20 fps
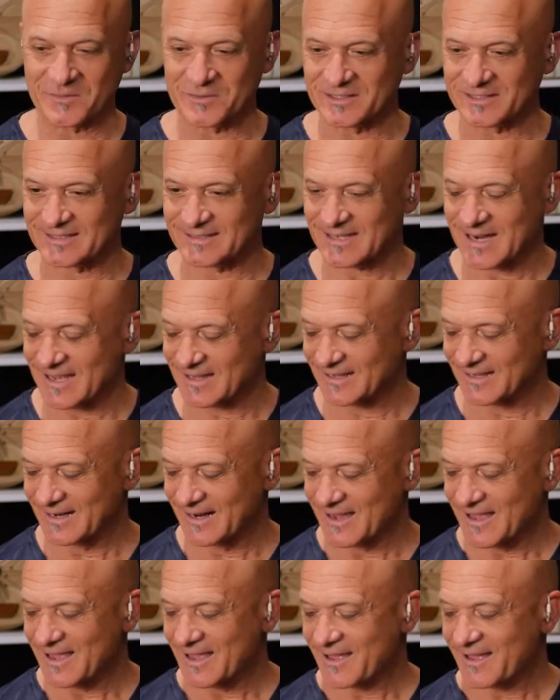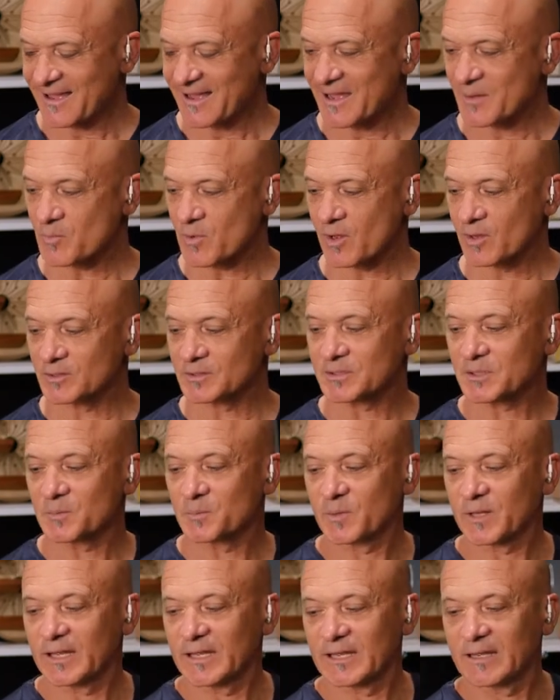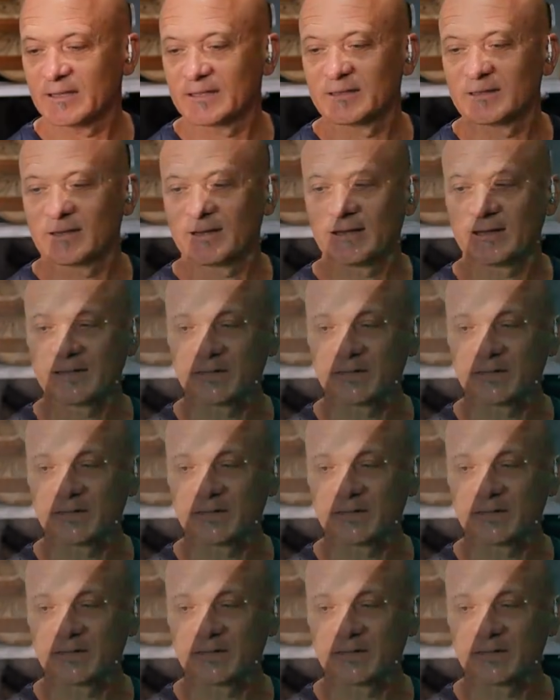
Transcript: when I went to Thailand. I'm also playing